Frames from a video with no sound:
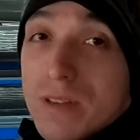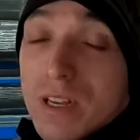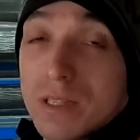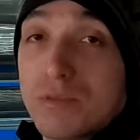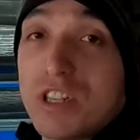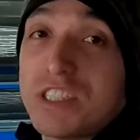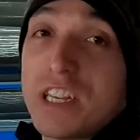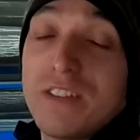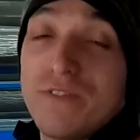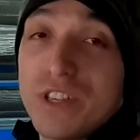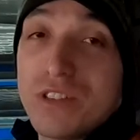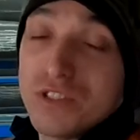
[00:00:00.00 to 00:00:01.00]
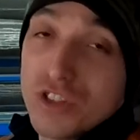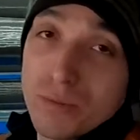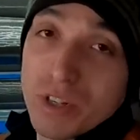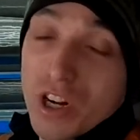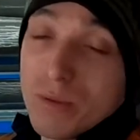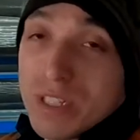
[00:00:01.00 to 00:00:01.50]
I'd appreciate it if you could
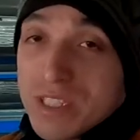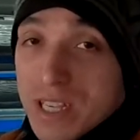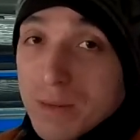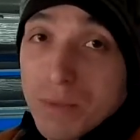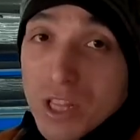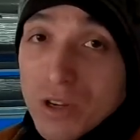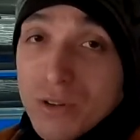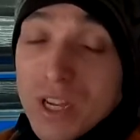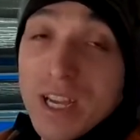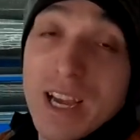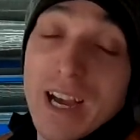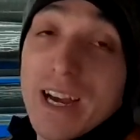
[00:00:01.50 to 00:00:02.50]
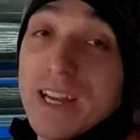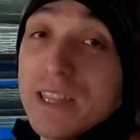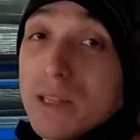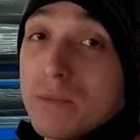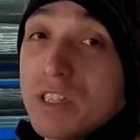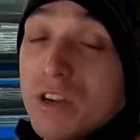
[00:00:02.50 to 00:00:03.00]
drop a comment down below
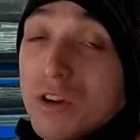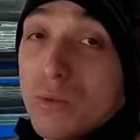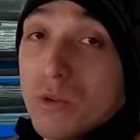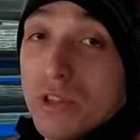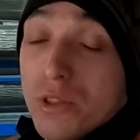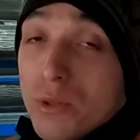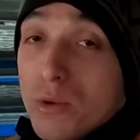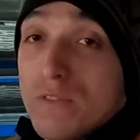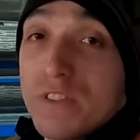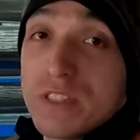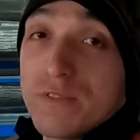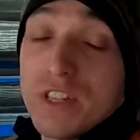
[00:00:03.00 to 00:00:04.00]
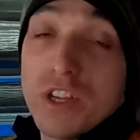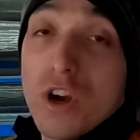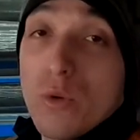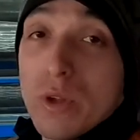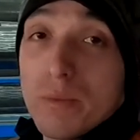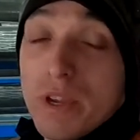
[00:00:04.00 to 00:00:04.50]
and let me know what you thought of this
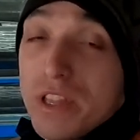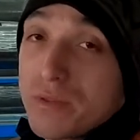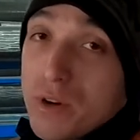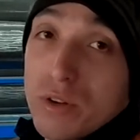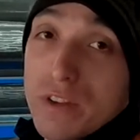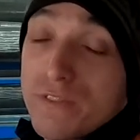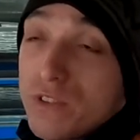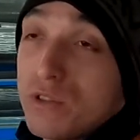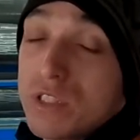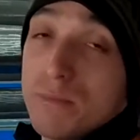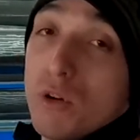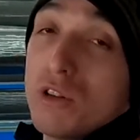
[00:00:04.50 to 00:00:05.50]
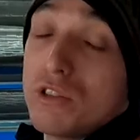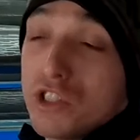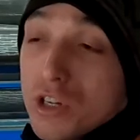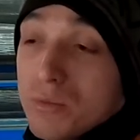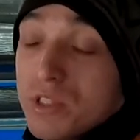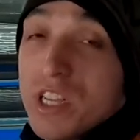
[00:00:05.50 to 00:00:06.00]
video with me throwing a few smaller
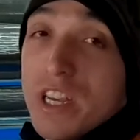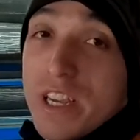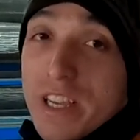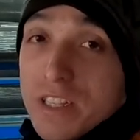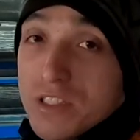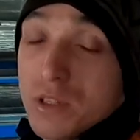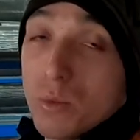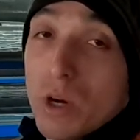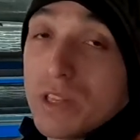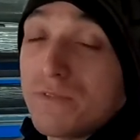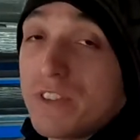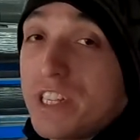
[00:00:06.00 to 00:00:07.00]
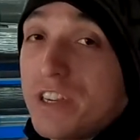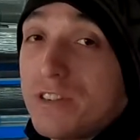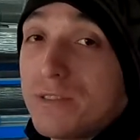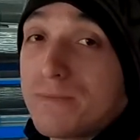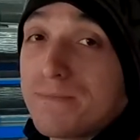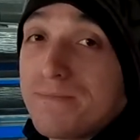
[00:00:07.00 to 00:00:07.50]
jobs into the one video.